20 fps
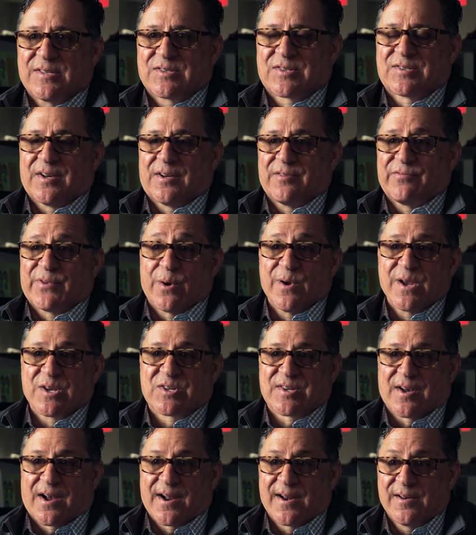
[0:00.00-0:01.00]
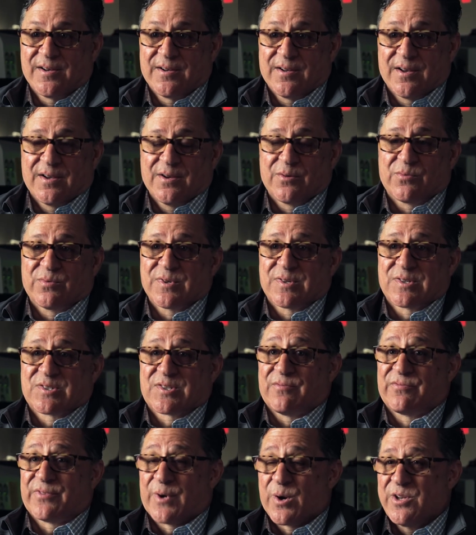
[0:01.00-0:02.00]
It's uh, very exciting, it was a
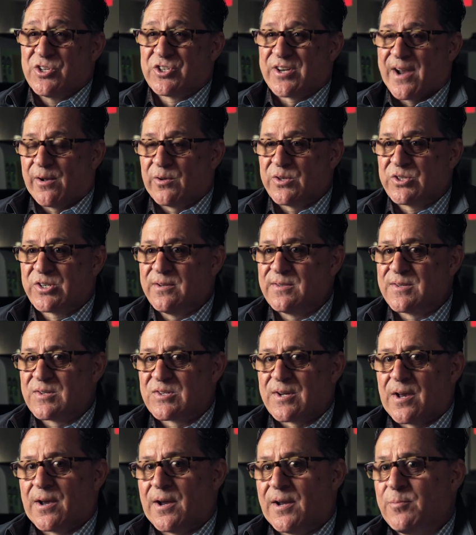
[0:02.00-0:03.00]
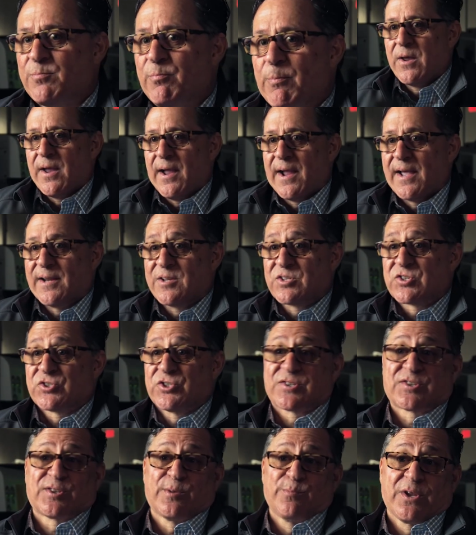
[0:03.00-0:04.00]
very challenging design, and it's
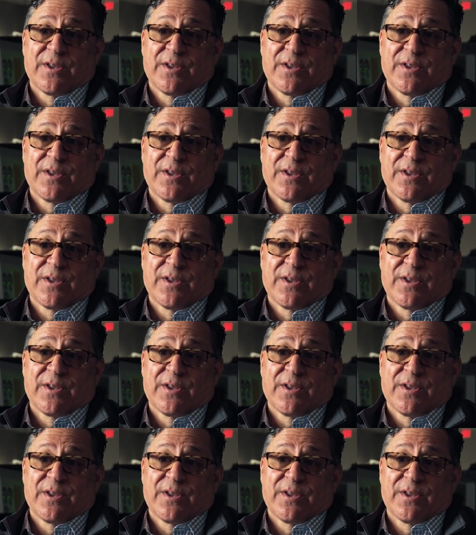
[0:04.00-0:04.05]
just the